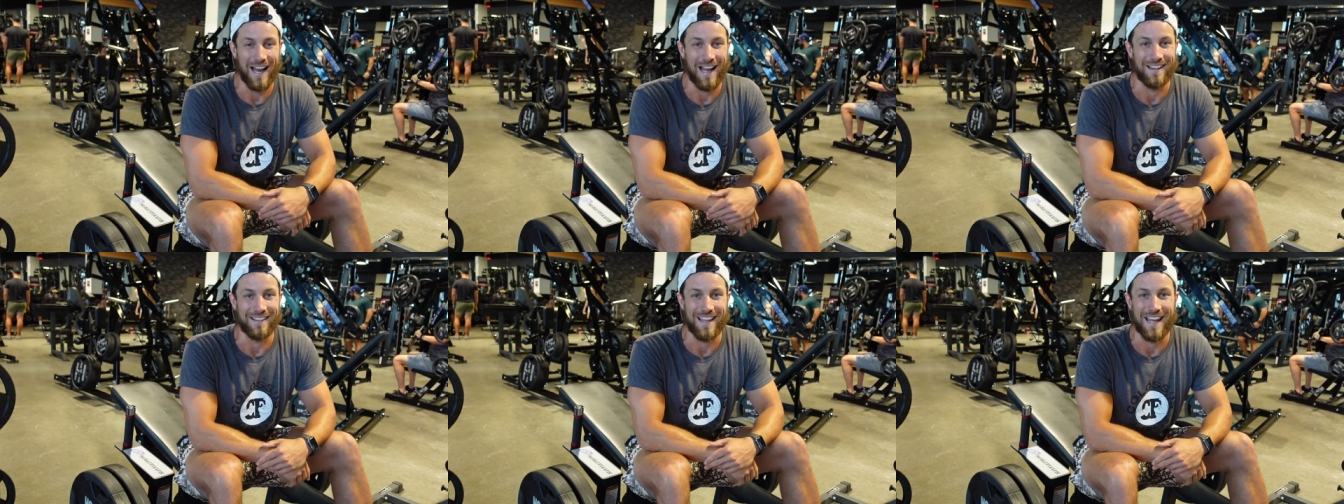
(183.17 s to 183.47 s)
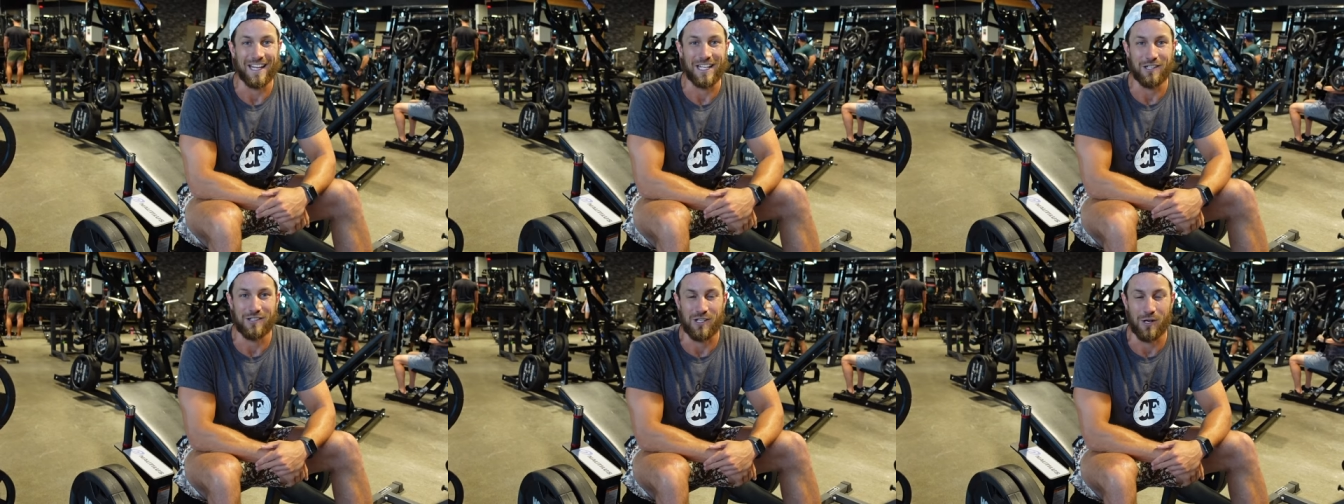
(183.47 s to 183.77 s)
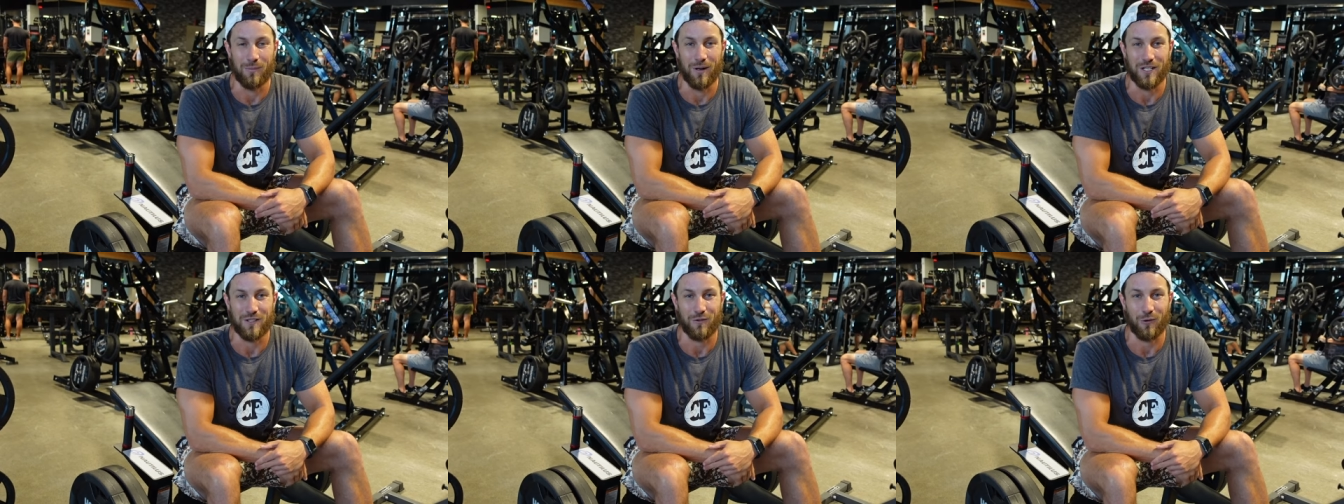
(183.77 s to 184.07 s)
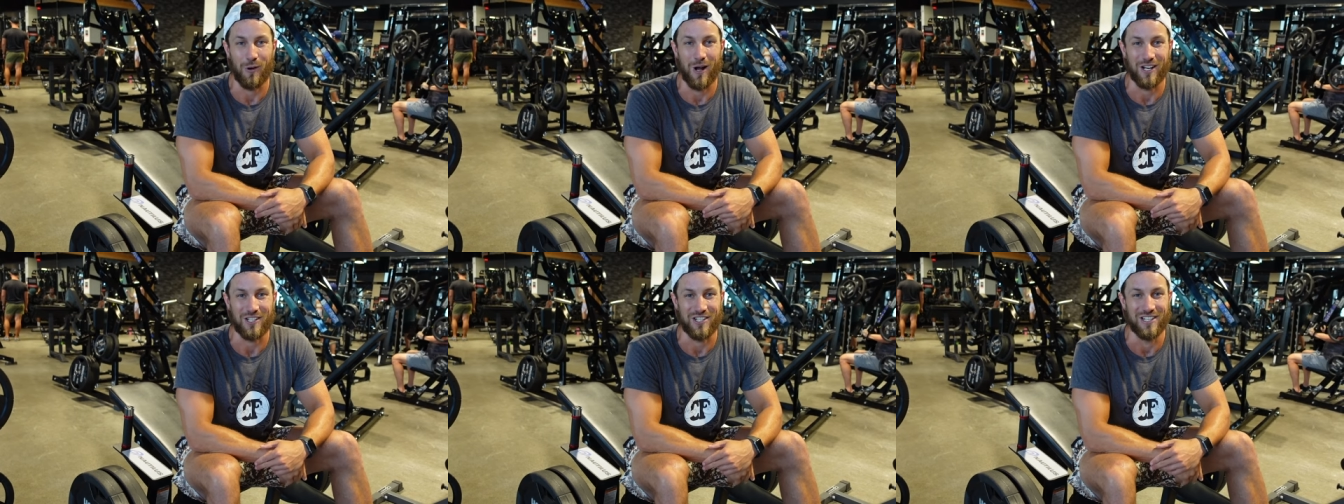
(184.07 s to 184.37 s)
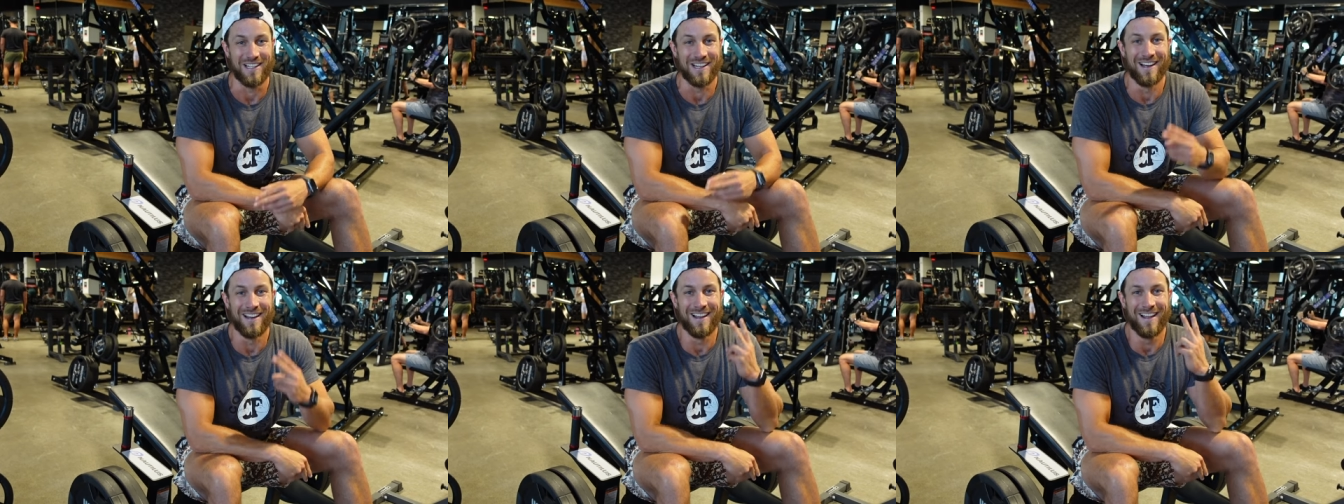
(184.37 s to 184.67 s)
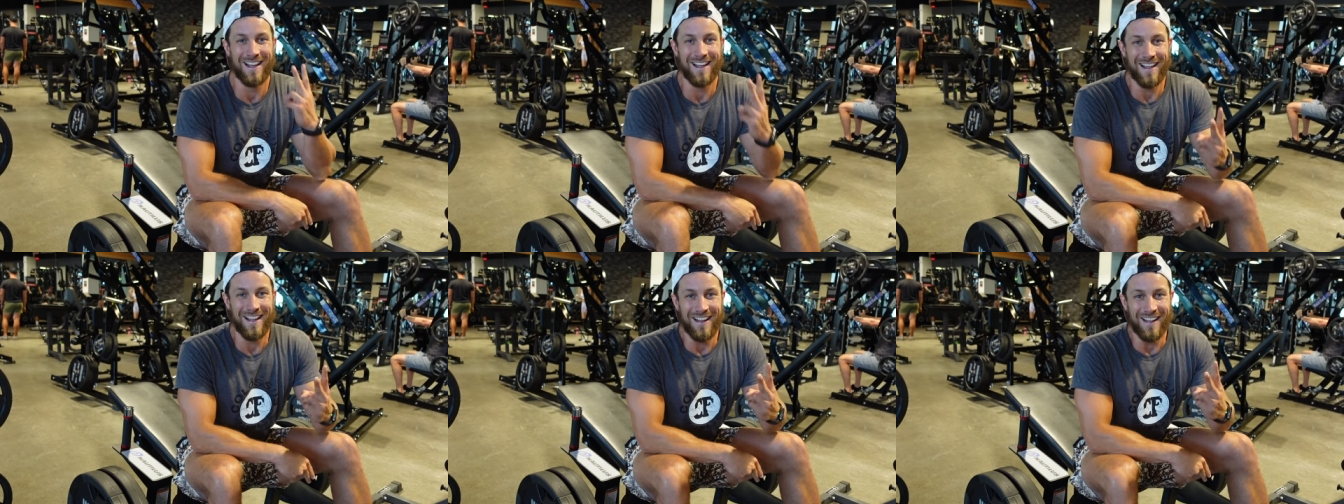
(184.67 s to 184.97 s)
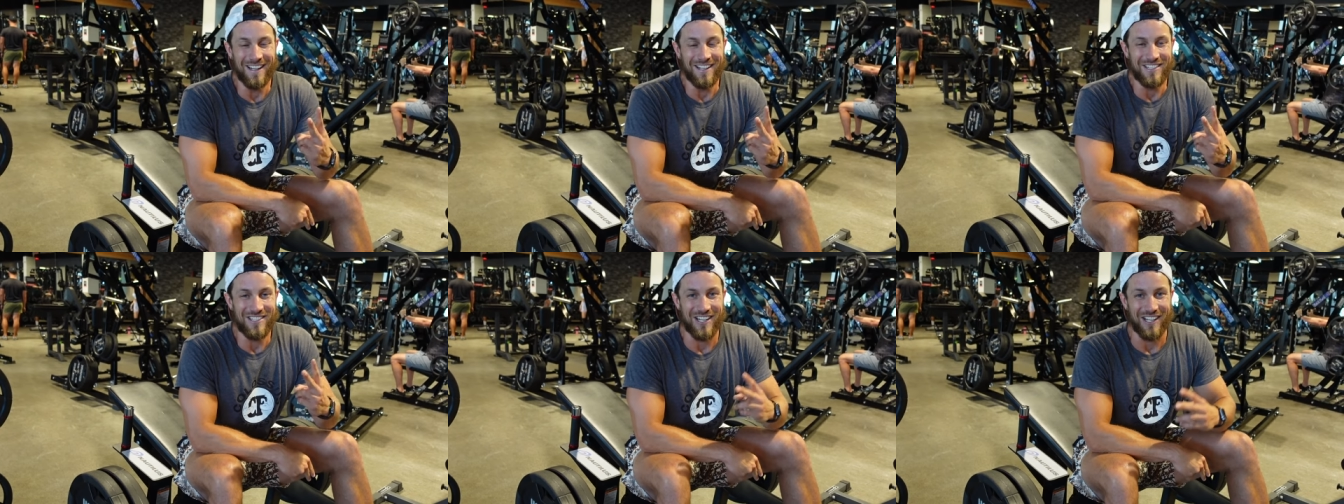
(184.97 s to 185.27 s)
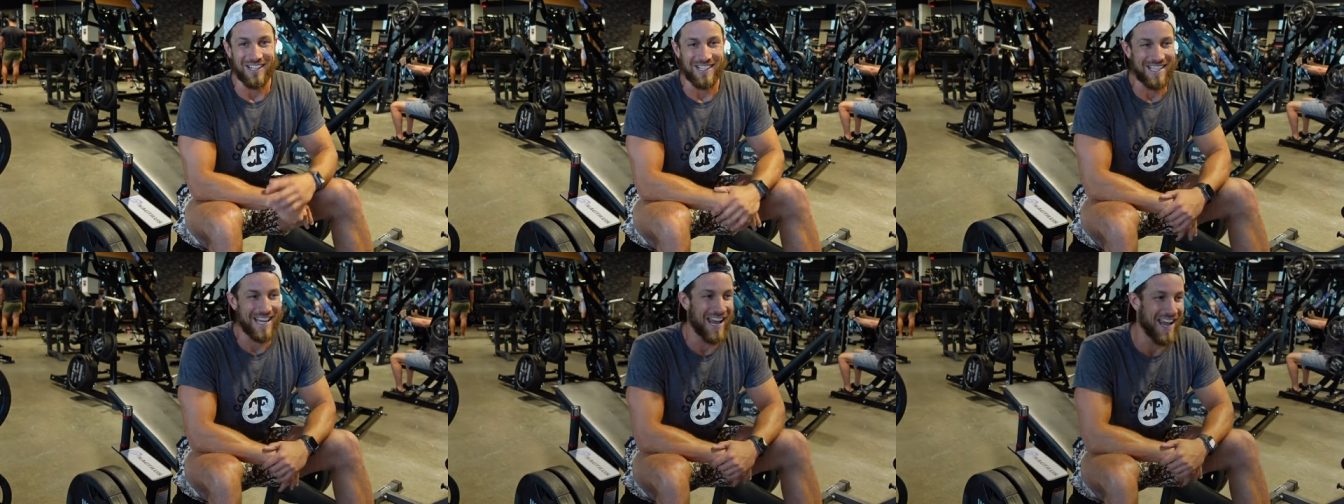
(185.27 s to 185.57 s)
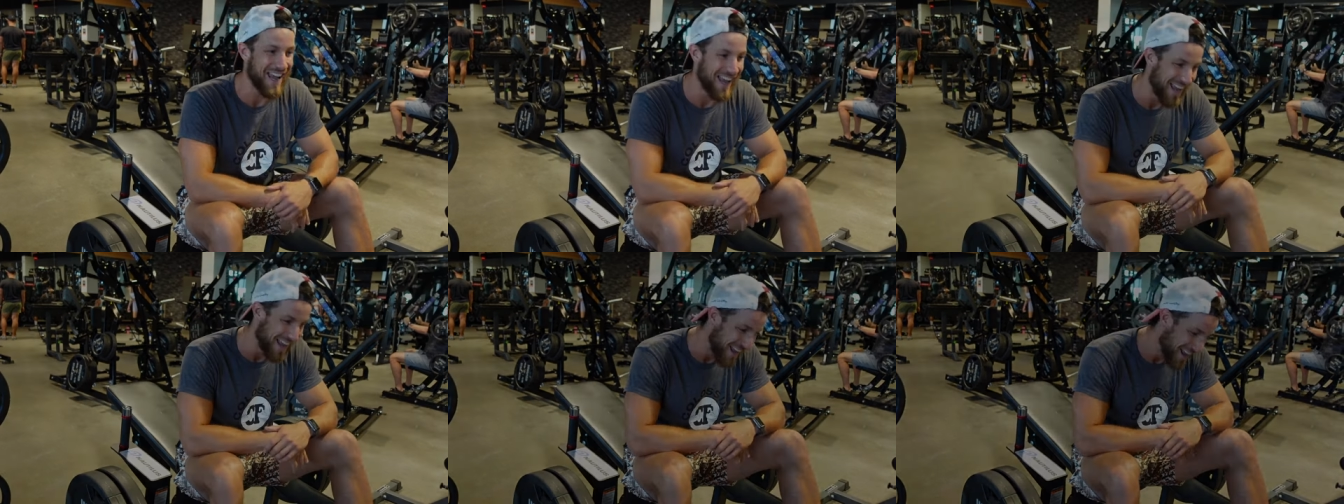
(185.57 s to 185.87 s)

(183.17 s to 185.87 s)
And thank you so much for watching. Cheers.